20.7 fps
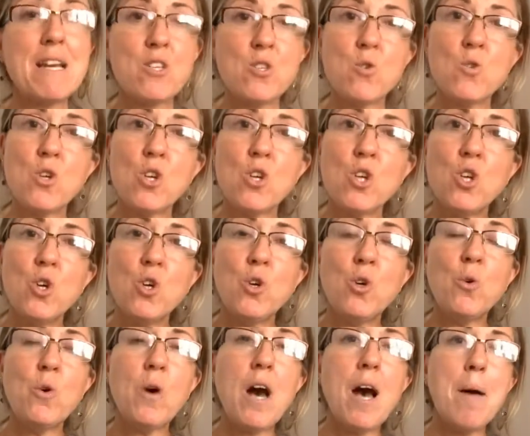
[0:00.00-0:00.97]
that
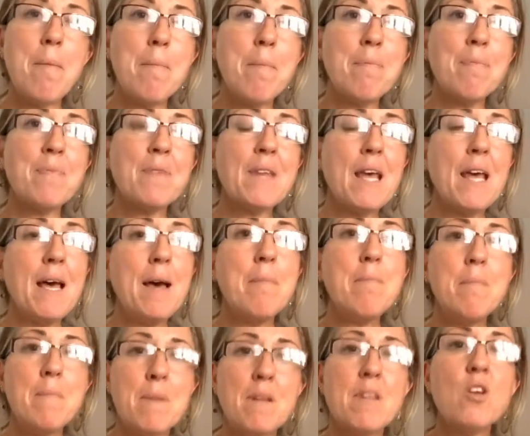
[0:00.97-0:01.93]
you
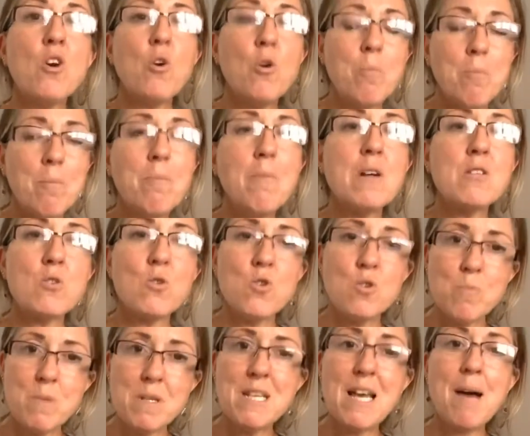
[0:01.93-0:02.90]
your muscles
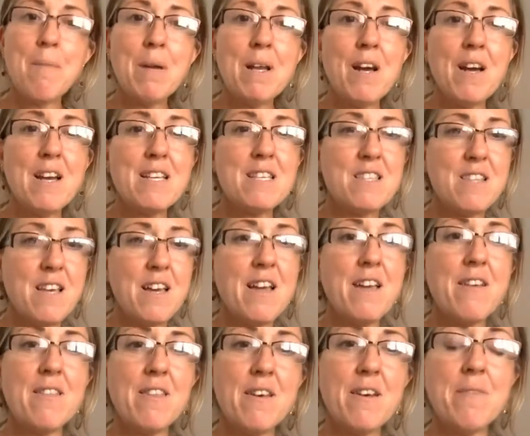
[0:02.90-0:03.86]
metabolize
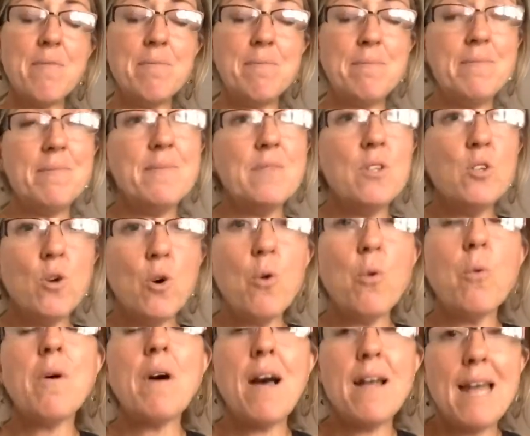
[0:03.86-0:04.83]

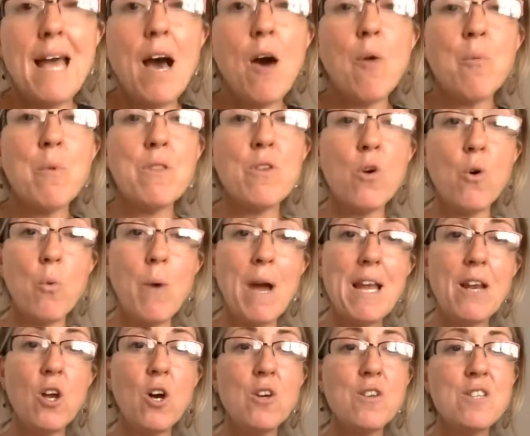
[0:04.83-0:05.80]
and help with your weight
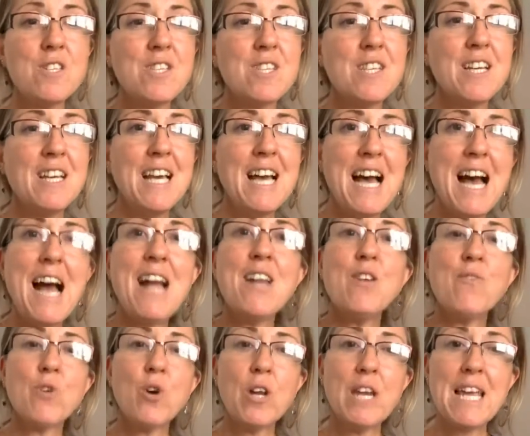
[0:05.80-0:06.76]
loss. And you've
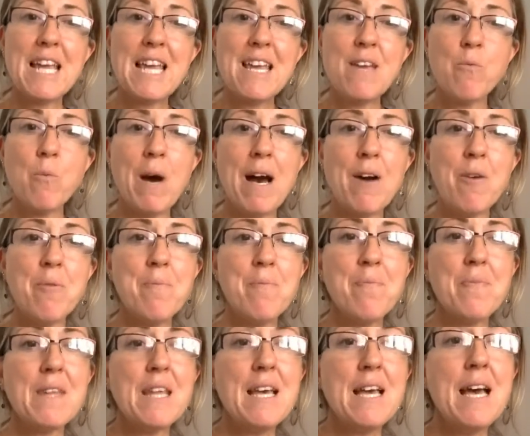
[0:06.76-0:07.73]
got to eat well.
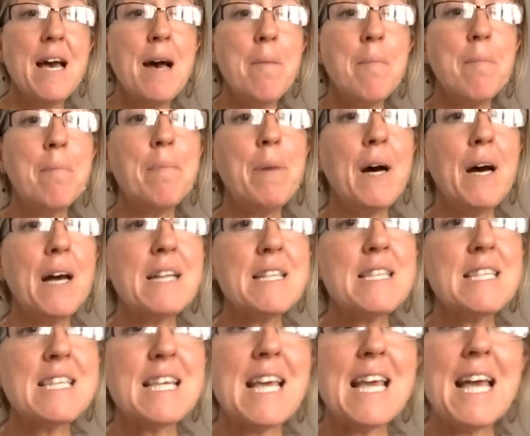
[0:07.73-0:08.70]
But
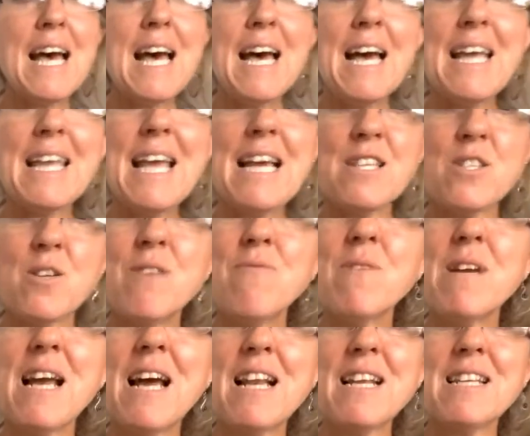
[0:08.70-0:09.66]
yeah, so in
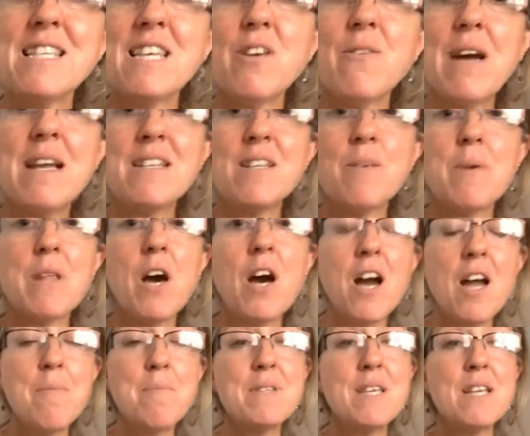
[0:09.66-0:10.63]
reality, you end up with a
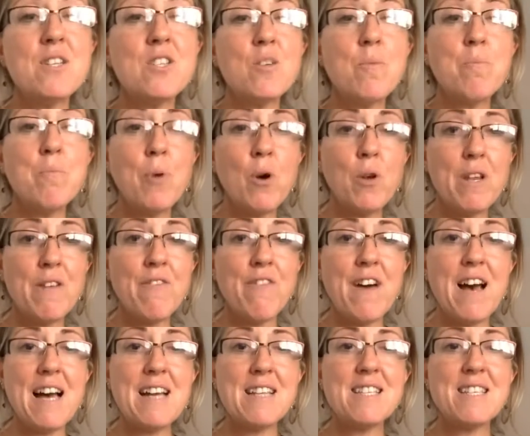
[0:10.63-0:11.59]
higher percentage of body fat,